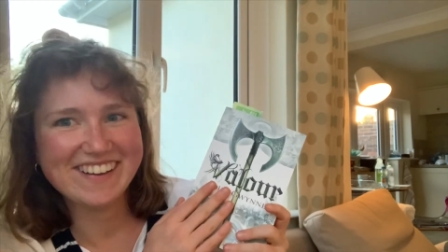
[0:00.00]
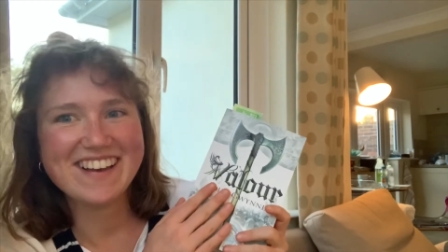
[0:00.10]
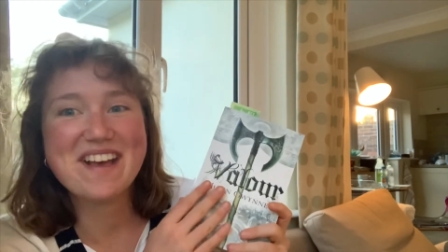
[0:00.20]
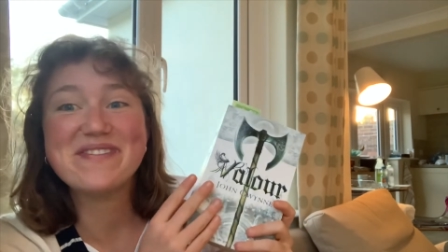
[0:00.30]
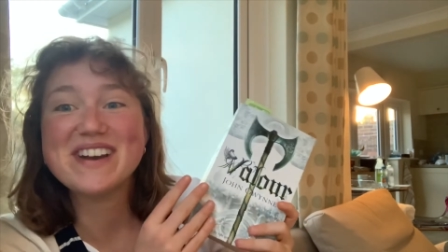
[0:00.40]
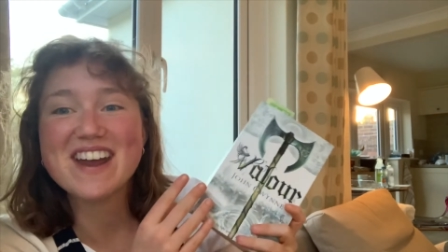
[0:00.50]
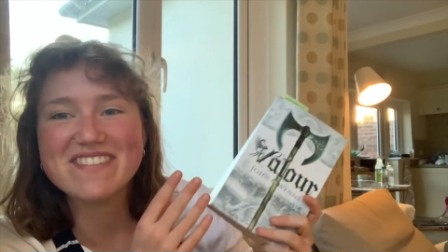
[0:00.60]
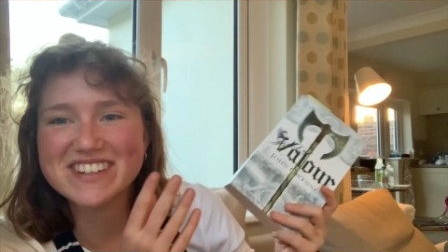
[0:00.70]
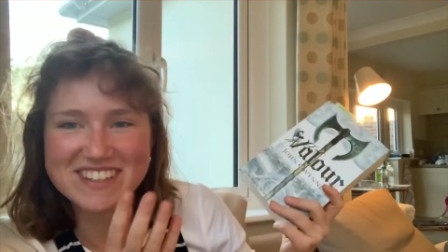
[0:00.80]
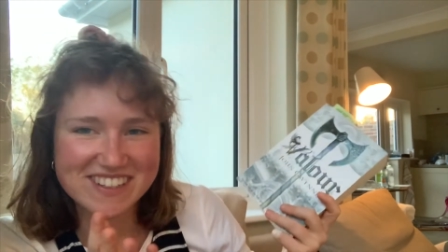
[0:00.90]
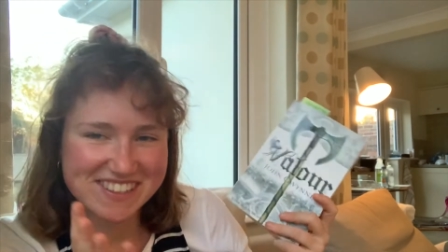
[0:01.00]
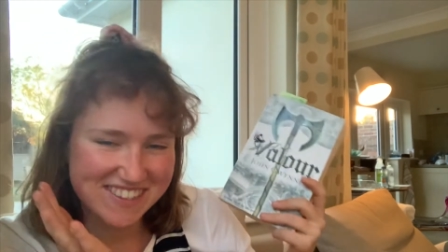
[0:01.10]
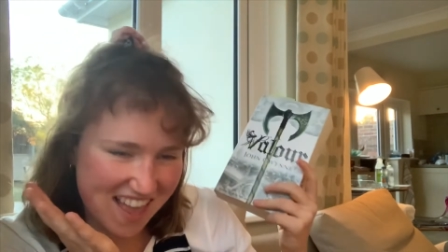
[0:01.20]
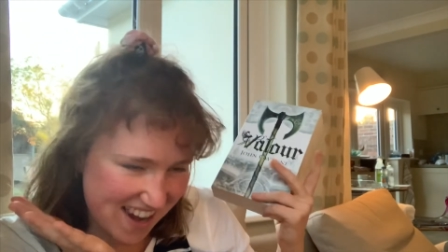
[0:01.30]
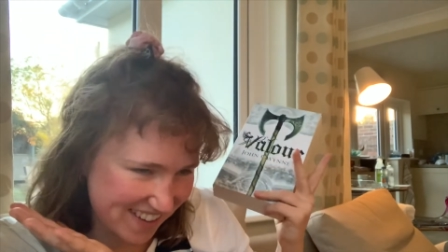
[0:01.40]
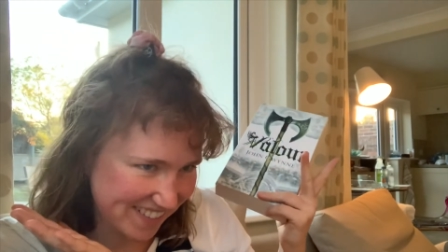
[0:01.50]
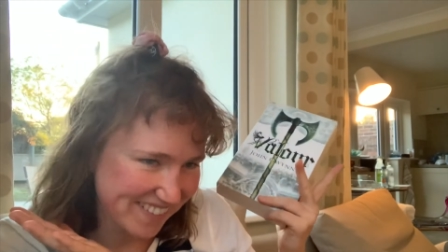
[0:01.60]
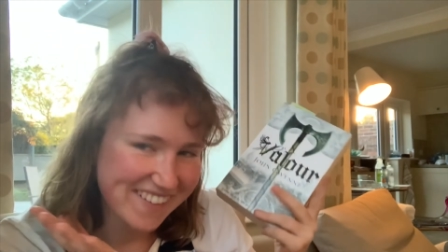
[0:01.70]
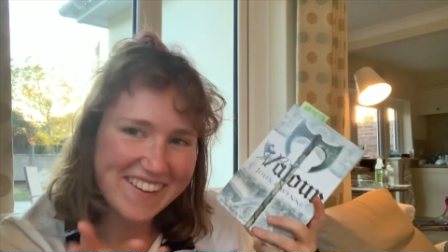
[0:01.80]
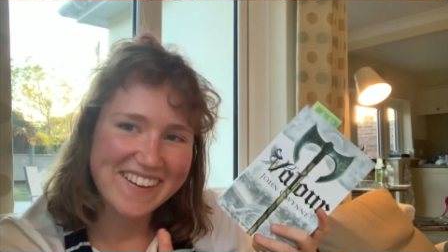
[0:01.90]
If he never does, then
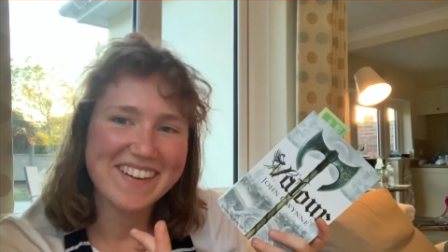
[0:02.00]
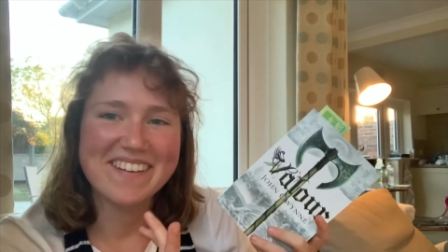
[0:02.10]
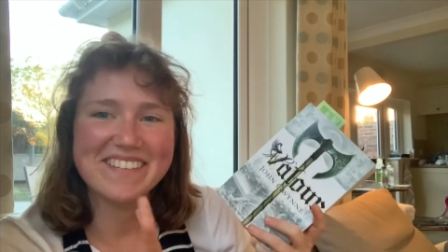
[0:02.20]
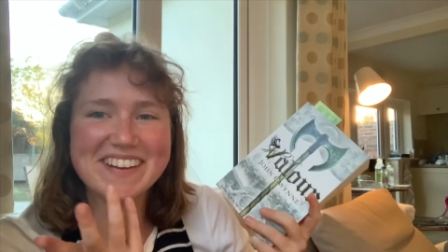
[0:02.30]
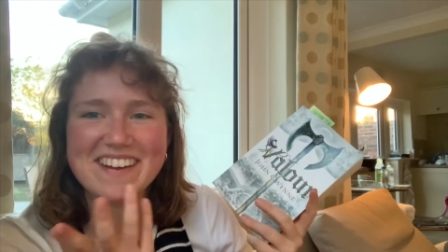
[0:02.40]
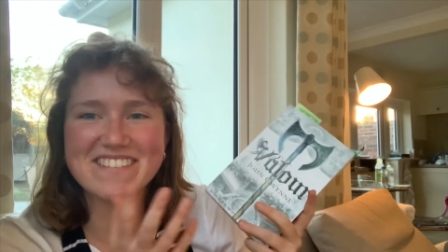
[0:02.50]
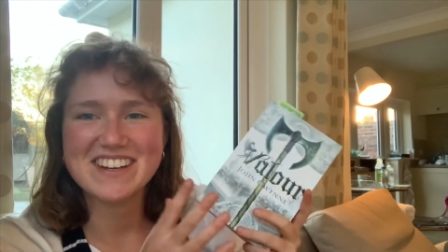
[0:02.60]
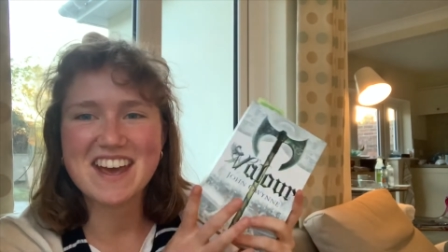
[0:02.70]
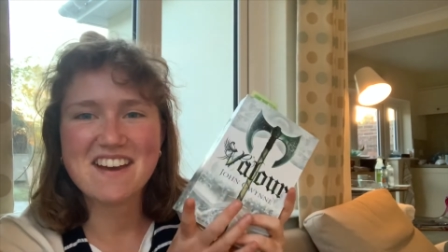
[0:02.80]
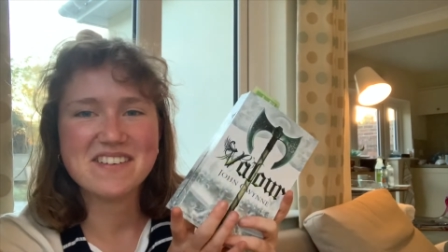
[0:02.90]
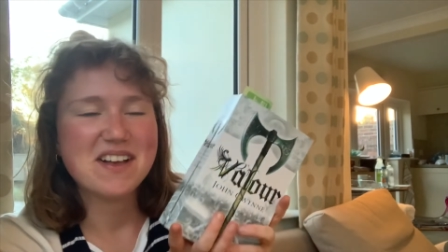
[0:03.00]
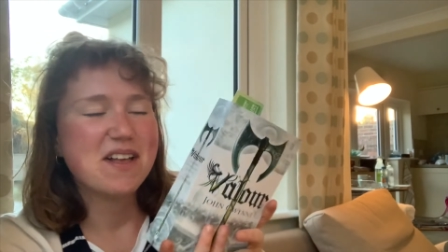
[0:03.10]
we'll never know.